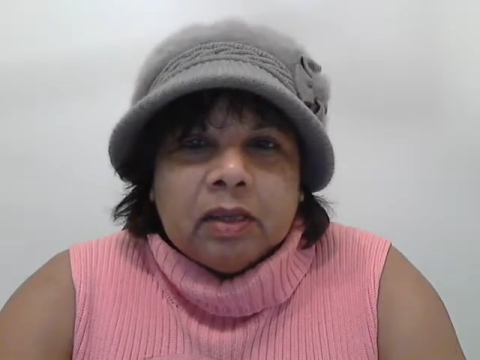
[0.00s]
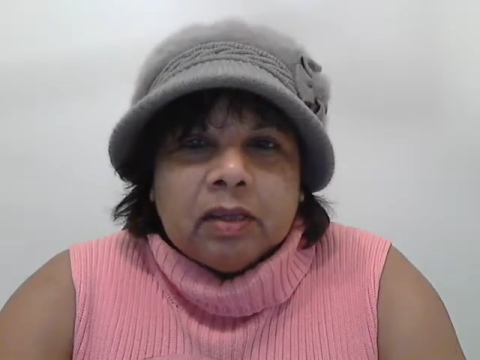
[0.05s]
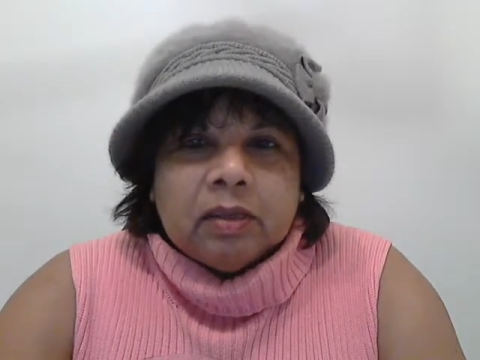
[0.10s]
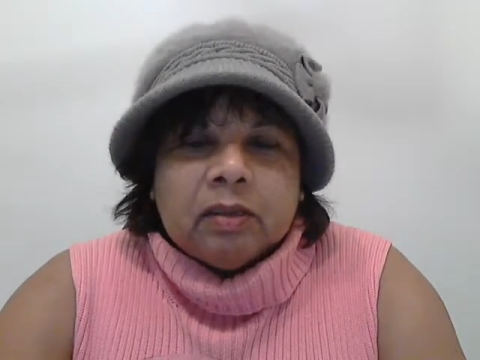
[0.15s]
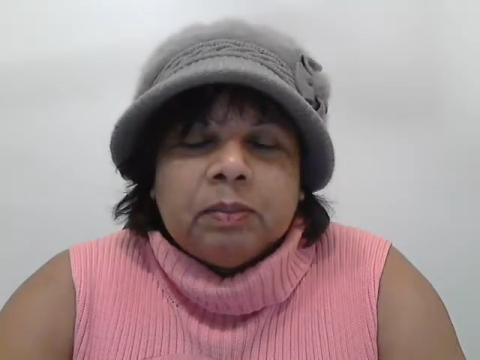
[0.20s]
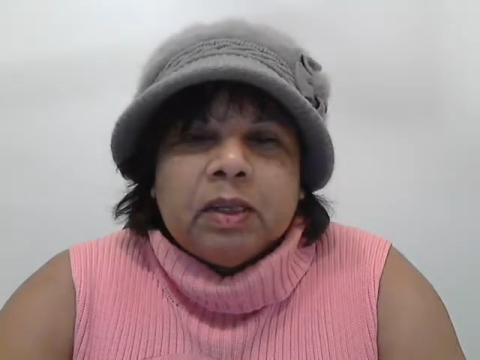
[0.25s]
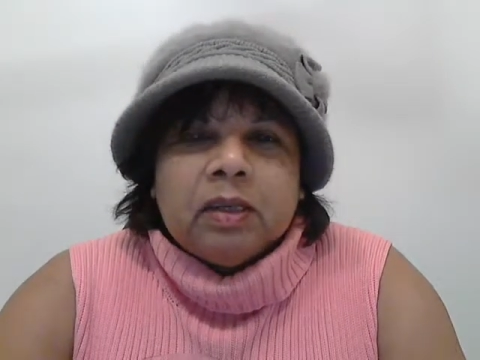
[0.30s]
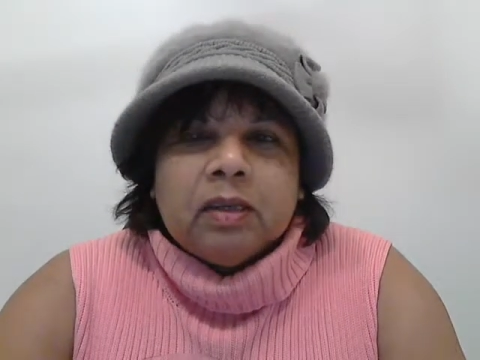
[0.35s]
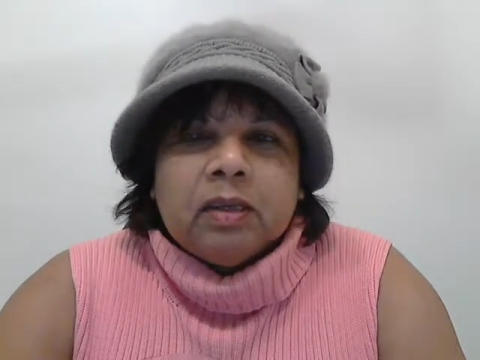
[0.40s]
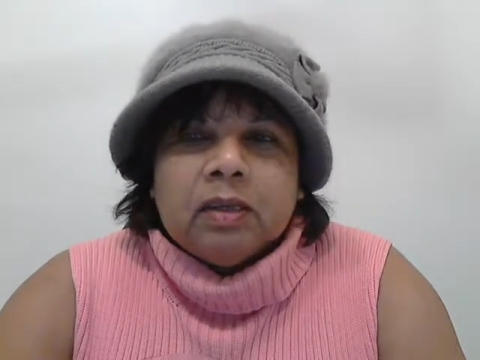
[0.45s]

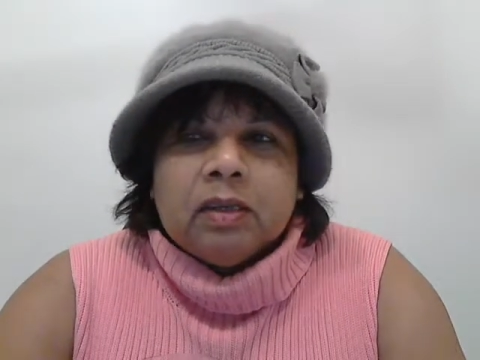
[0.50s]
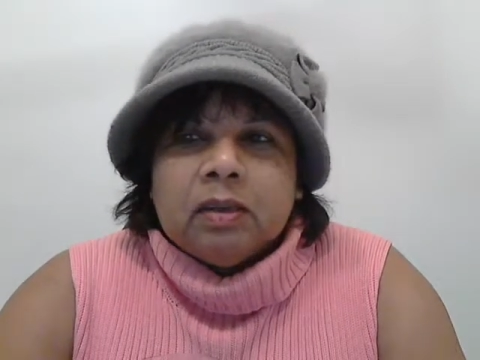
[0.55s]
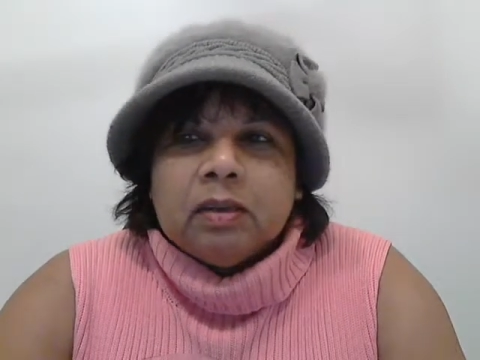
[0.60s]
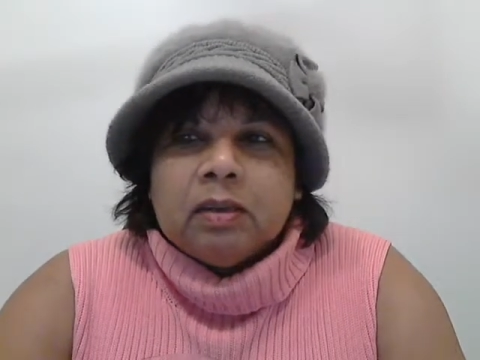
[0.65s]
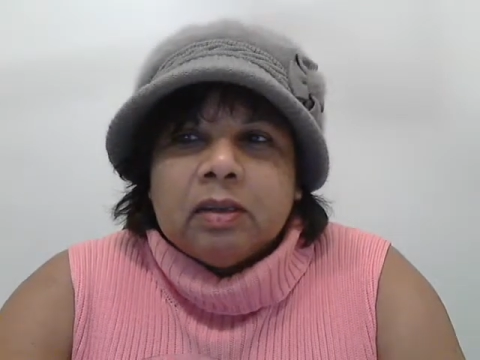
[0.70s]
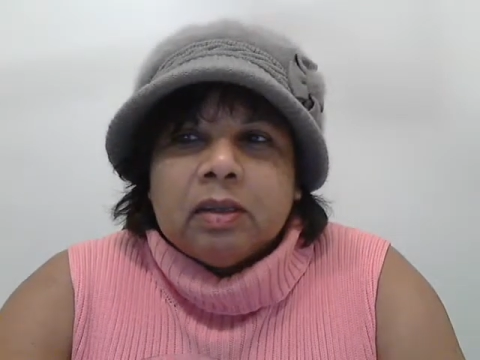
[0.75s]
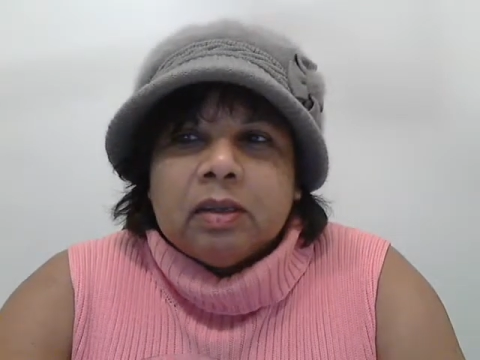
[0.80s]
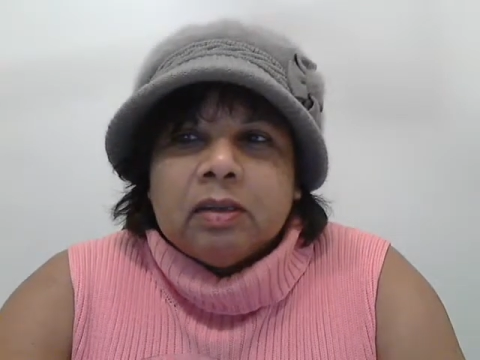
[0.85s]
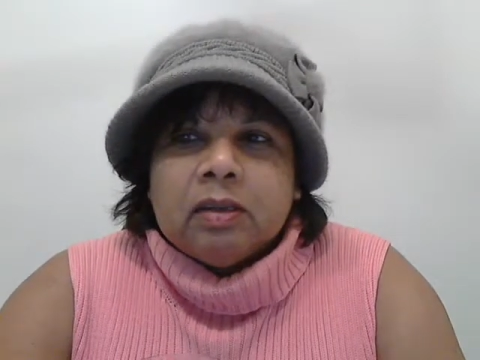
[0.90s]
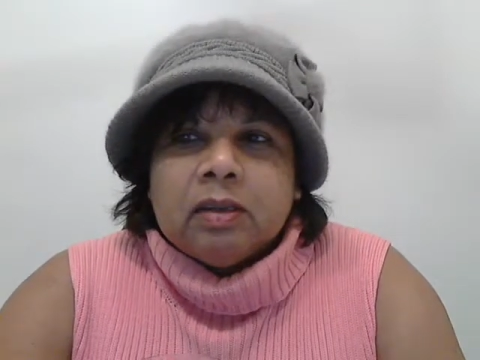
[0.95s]
It's been
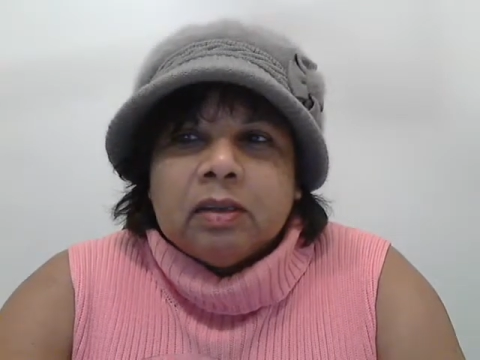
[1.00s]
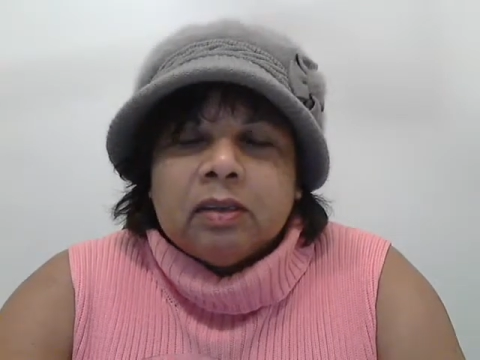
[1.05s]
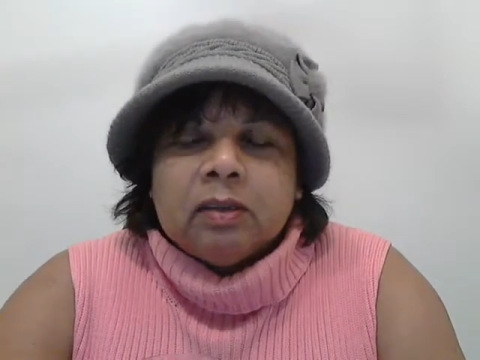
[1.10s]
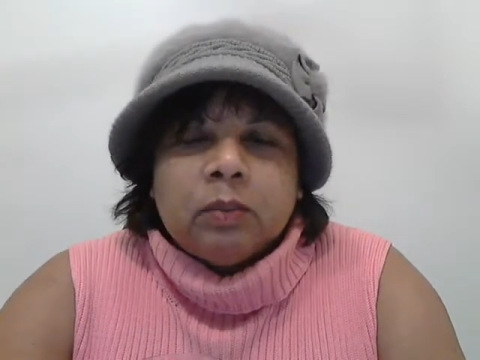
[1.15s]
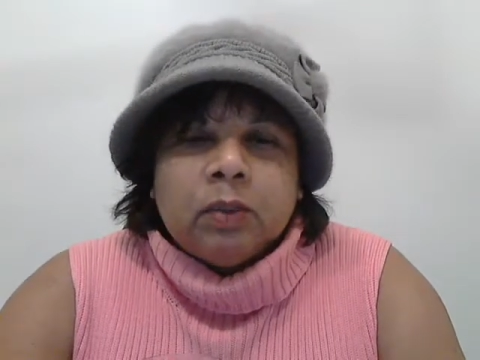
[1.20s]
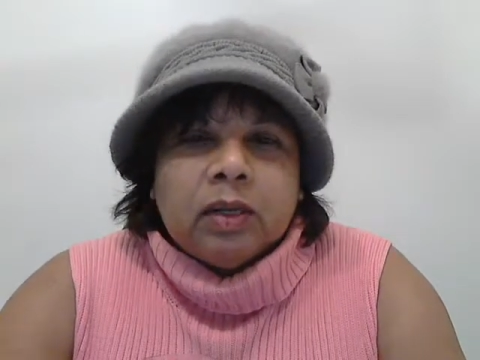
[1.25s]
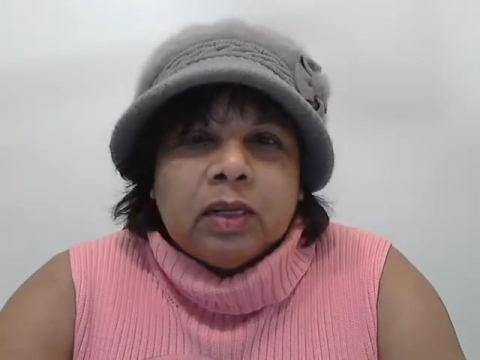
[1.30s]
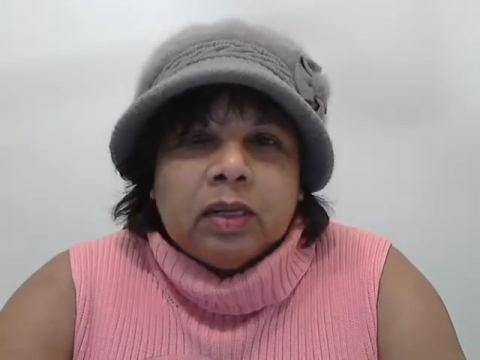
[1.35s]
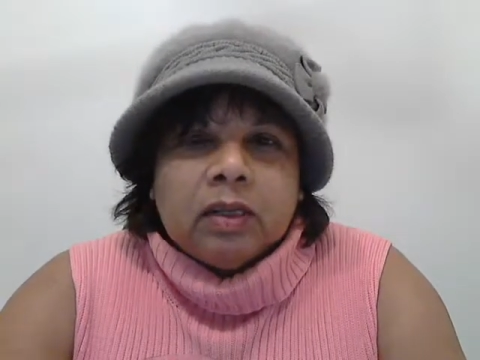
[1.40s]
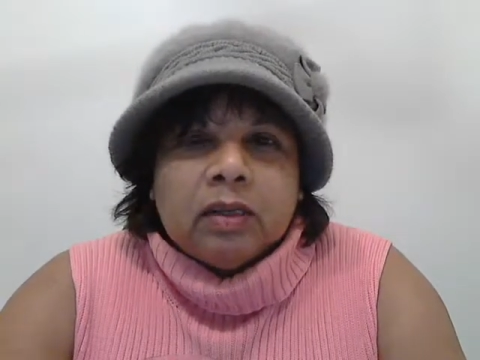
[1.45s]

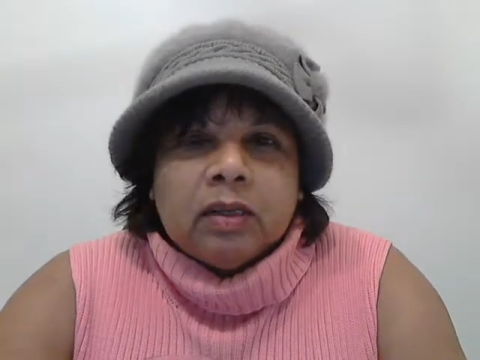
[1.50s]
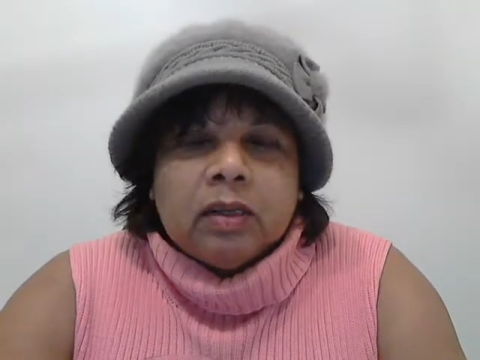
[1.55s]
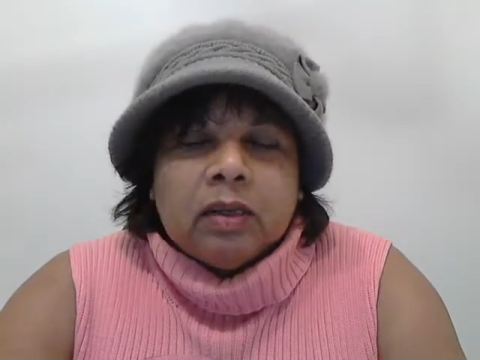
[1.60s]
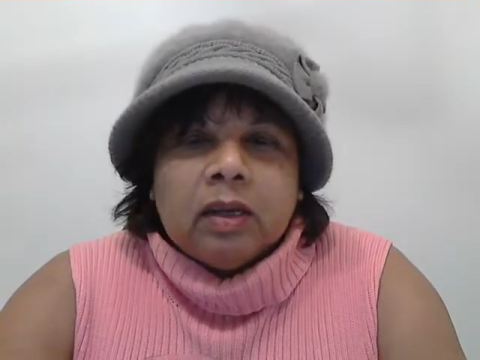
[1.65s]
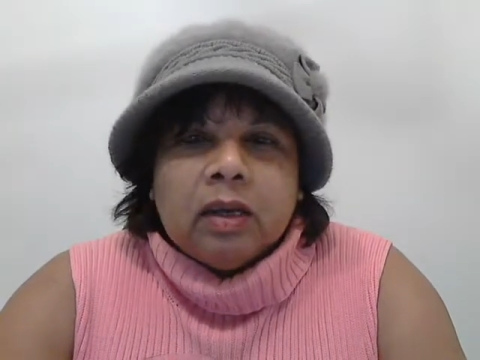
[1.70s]
this way